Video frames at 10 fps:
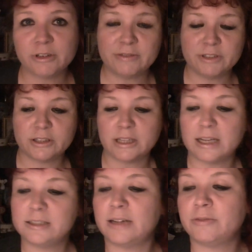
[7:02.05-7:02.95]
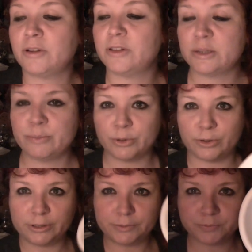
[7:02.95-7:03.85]
I've done that, I've got this
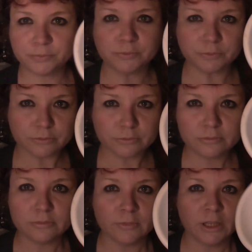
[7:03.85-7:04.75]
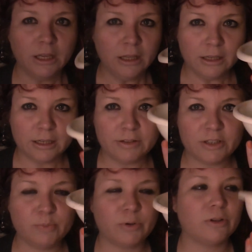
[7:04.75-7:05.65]
bowl. Now,
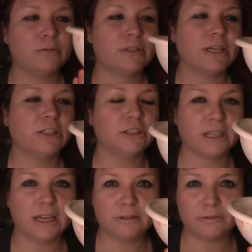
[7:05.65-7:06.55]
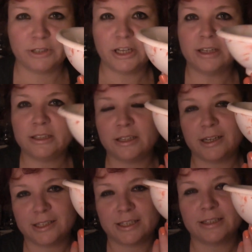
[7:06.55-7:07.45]
this bowl was actually out of an early
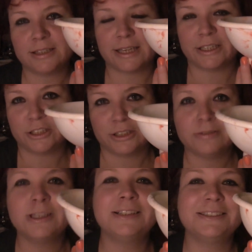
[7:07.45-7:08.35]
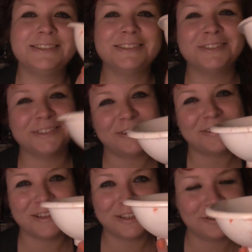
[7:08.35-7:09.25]
learning centre's kitchen
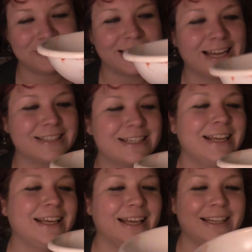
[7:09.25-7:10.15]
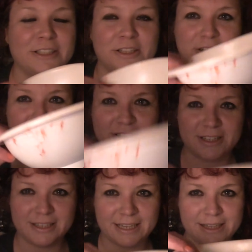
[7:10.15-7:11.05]
that Tony had, and it just used to
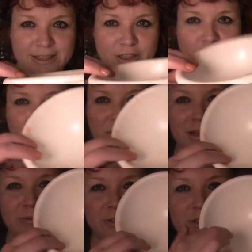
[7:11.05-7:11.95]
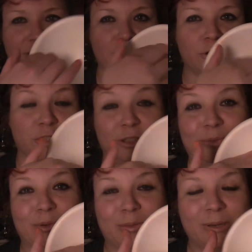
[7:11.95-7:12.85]
sit in the top, and that was the washing
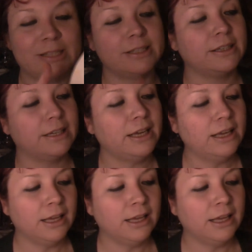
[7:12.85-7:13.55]
up bowl basically.